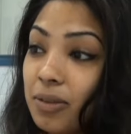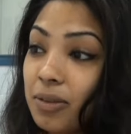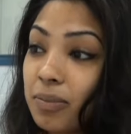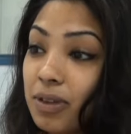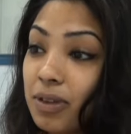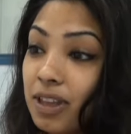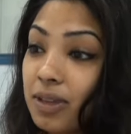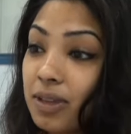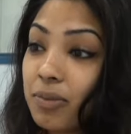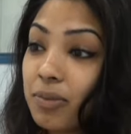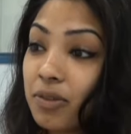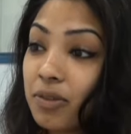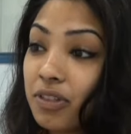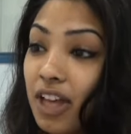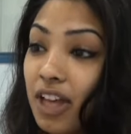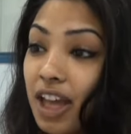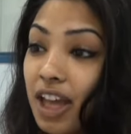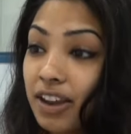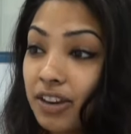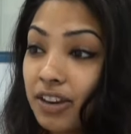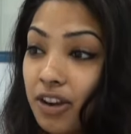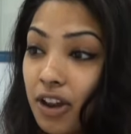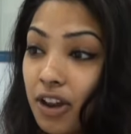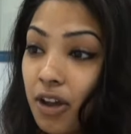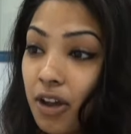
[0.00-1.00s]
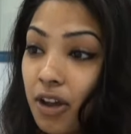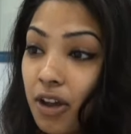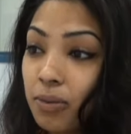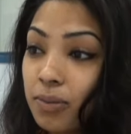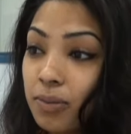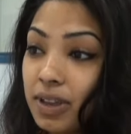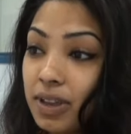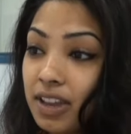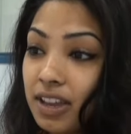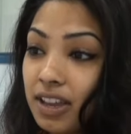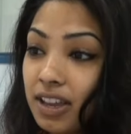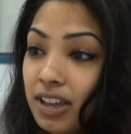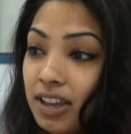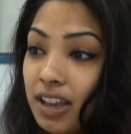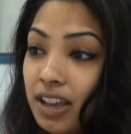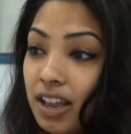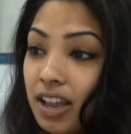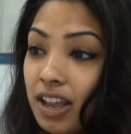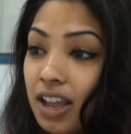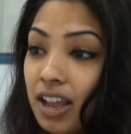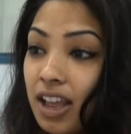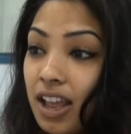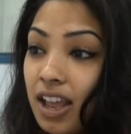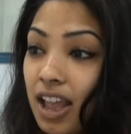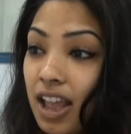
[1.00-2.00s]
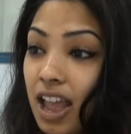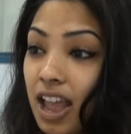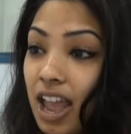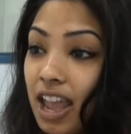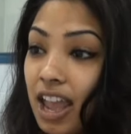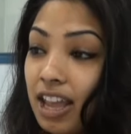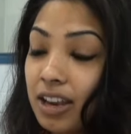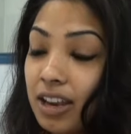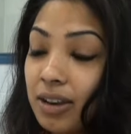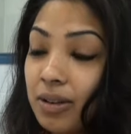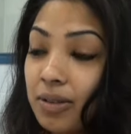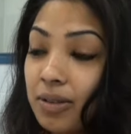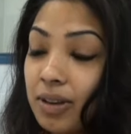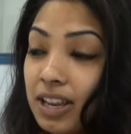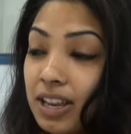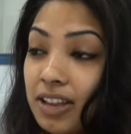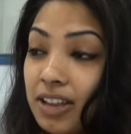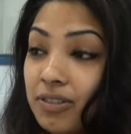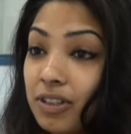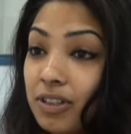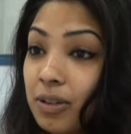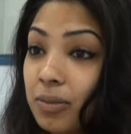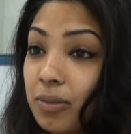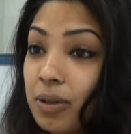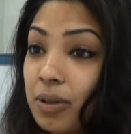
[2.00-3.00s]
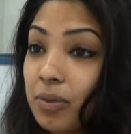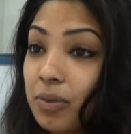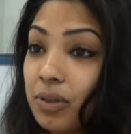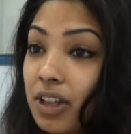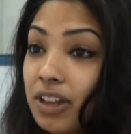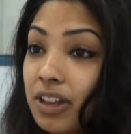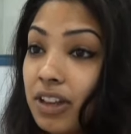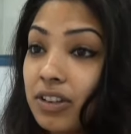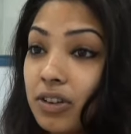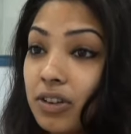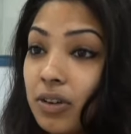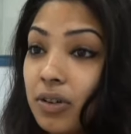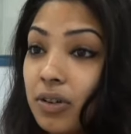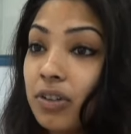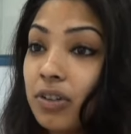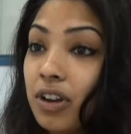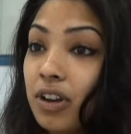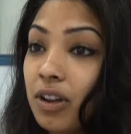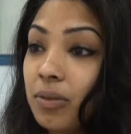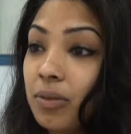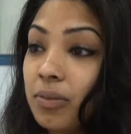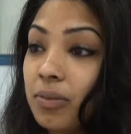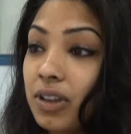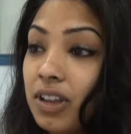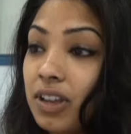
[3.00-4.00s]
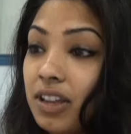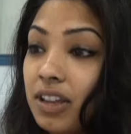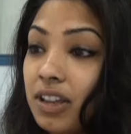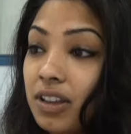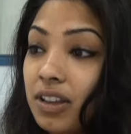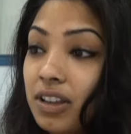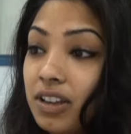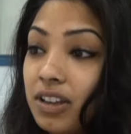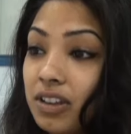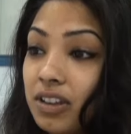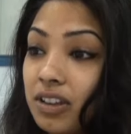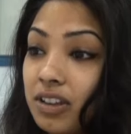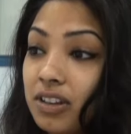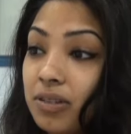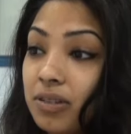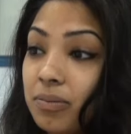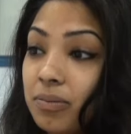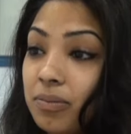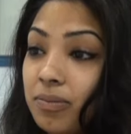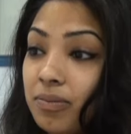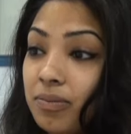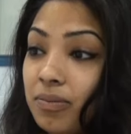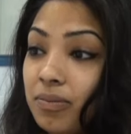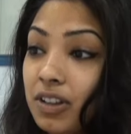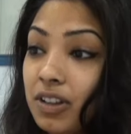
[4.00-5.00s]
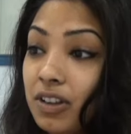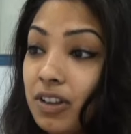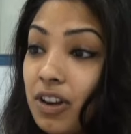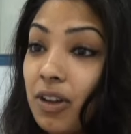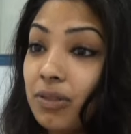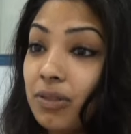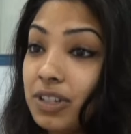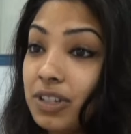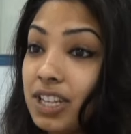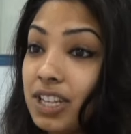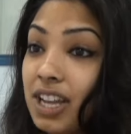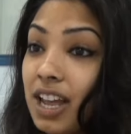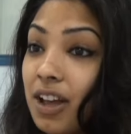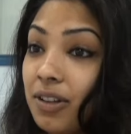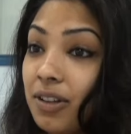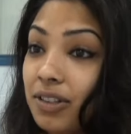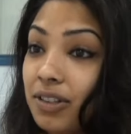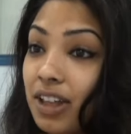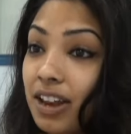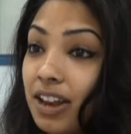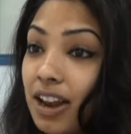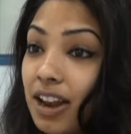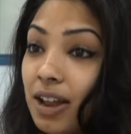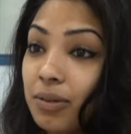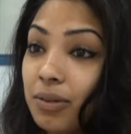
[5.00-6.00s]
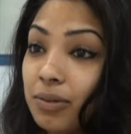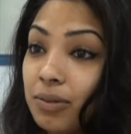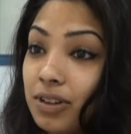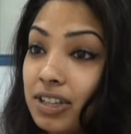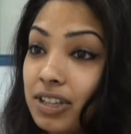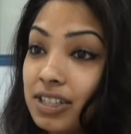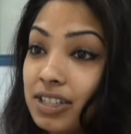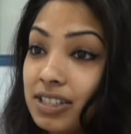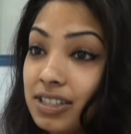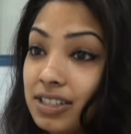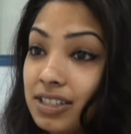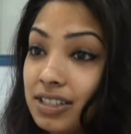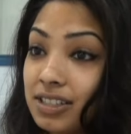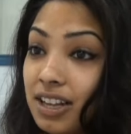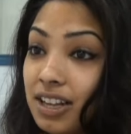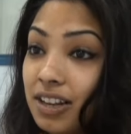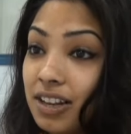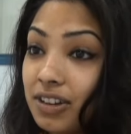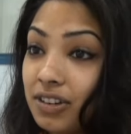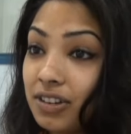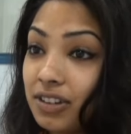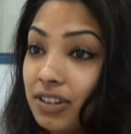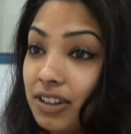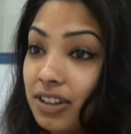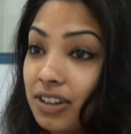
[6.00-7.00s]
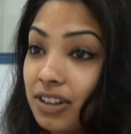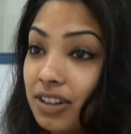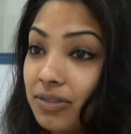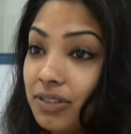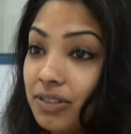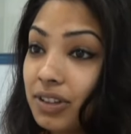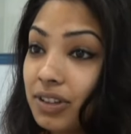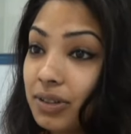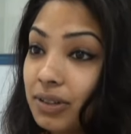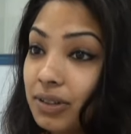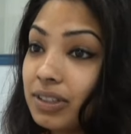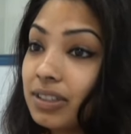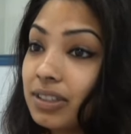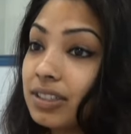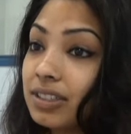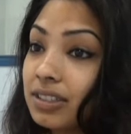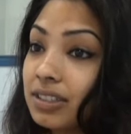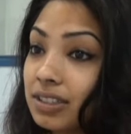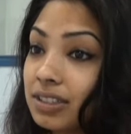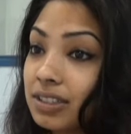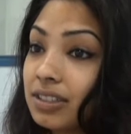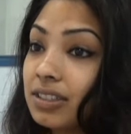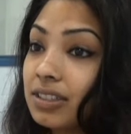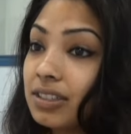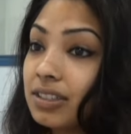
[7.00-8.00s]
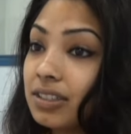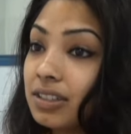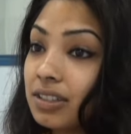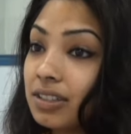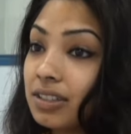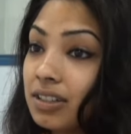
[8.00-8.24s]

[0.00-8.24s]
the people that know me, and even the people that don't know me, could, you know, tell that I was under the influence.